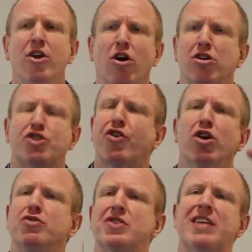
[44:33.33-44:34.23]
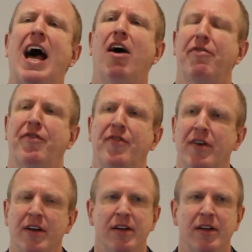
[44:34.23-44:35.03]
your true self.